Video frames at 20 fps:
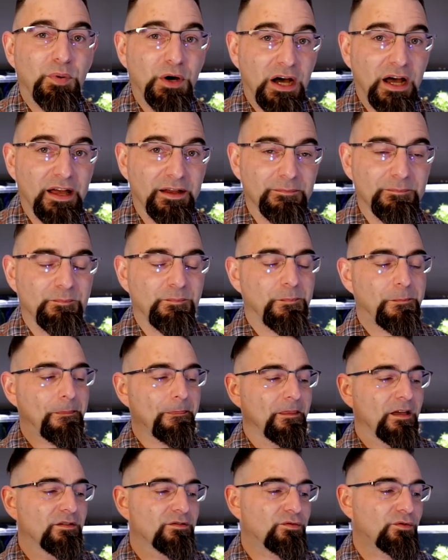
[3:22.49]
But
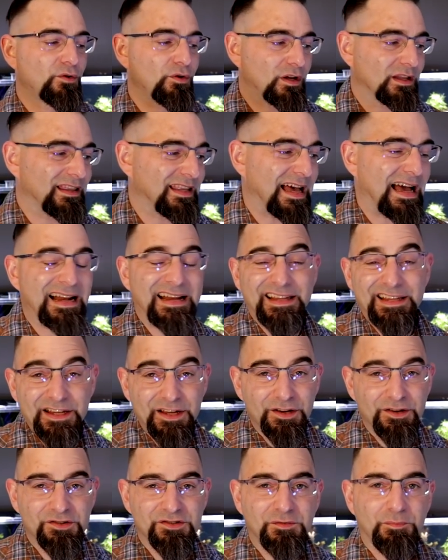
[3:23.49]
through a lot of
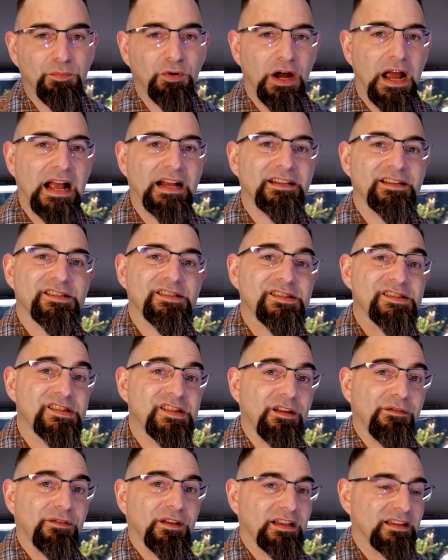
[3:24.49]
years of practice and
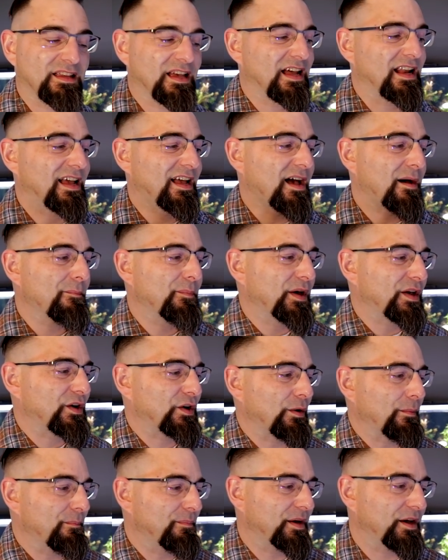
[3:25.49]
stuff like that, I got
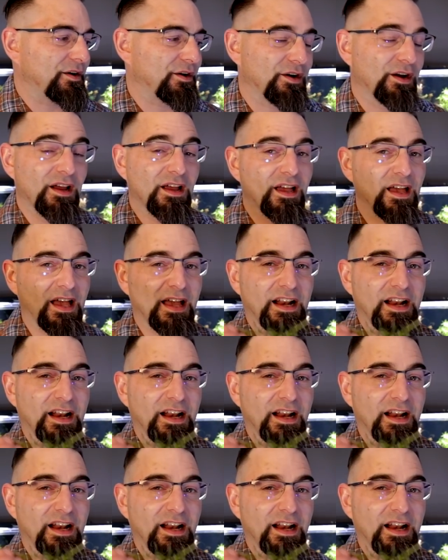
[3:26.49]
better and better,